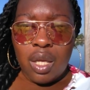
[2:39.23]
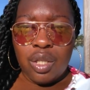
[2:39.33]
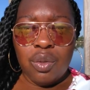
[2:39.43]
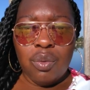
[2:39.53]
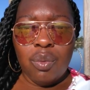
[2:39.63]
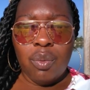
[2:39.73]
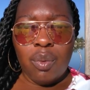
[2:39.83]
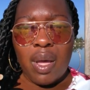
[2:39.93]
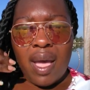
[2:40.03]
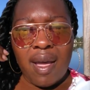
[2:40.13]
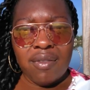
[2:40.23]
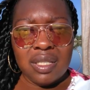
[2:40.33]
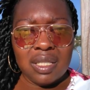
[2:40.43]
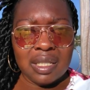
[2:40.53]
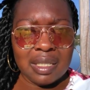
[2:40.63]
you have
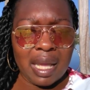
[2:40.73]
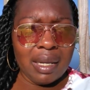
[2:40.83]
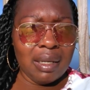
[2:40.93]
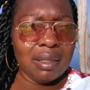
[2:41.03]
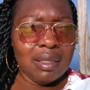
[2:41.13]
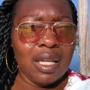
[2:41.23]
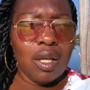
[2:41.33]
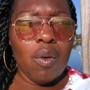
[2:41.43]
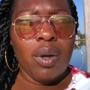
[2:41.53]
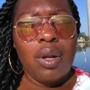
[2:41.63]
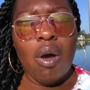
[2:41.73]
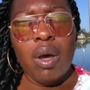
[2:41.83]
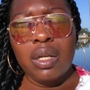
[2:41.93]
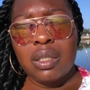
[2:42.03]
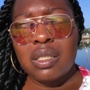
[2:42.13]
this anxiety thing going
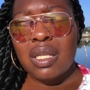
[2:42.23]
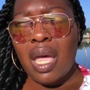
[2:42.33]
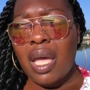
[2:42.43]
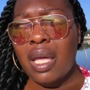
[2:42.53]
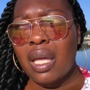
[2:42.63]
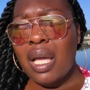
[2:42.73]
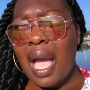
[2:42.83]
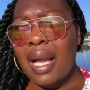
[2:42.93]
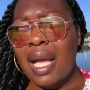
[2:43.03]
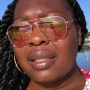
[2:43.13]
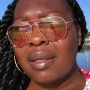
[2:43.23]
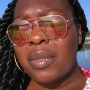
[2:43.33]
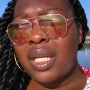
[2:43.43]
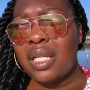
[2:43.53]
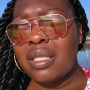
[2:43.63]
on, and it's like, I got the
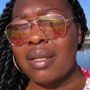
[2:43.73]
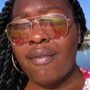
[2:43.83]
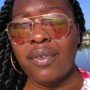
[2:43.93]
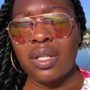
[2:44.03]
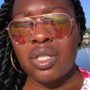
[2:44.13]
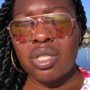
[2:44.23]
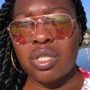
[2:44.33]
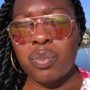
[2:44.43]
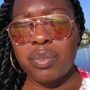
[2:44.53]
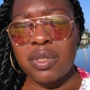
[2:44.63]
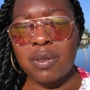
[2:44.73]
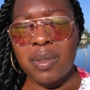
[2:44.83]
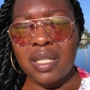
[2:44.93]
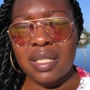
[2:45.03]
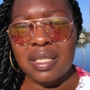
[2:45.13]
money, so I'm gonna just
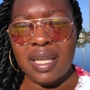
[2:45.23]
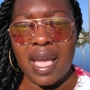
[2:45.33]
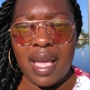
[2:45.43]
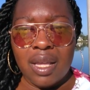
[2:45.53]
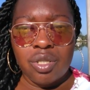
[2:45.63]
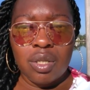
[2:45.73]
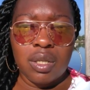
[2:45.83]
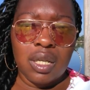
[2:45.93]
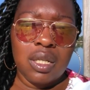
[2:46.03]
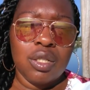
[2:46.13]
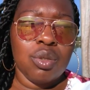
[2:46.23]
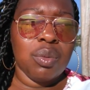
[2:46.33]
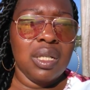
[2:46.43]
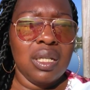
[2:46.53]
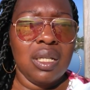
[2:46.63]
spend this cash on getting this
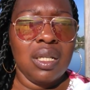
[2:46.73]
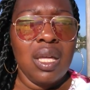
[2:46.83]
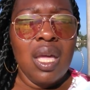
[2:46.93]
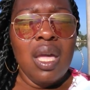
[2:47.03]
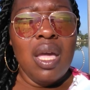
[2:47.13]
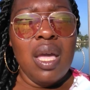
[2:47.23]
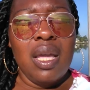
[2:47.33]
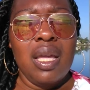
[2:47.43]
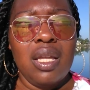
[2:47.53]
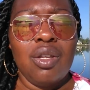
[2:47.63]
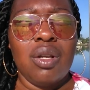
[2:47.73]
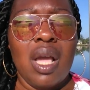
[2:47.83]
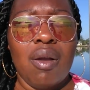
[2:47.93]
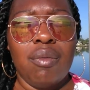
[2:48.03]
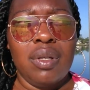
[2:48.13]
reading, and you're
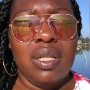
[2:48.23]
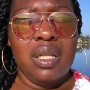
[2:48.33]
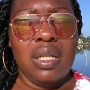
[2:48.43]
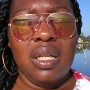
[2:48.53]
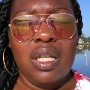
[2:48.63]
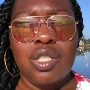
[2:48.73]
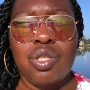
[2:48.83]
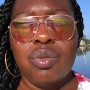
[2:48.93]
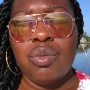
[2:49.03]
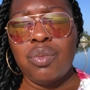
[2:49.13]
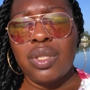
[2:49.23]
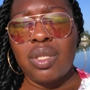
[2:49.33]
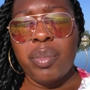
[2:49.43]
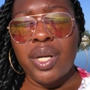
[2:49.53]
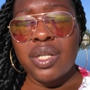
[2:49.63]
not really in tune with
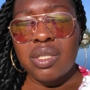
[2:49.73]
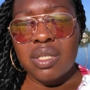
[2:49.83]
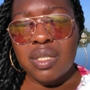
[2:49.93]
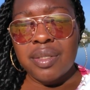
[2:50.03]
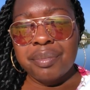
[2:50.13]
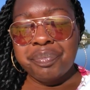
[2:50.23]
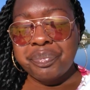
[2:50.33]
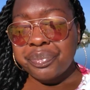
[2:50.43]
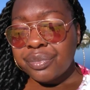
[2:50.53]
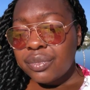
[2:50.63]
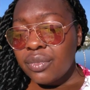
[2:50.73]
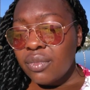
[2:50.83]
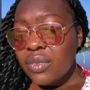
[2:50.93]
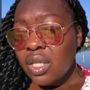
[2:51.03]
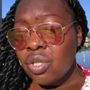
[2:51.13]
the person.
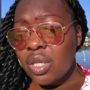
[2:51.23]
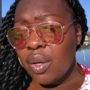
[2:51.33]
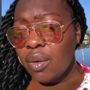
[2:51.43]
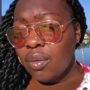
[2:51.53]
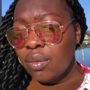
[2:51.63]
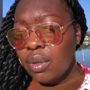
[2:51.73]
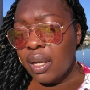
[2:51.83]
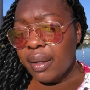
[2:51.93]
So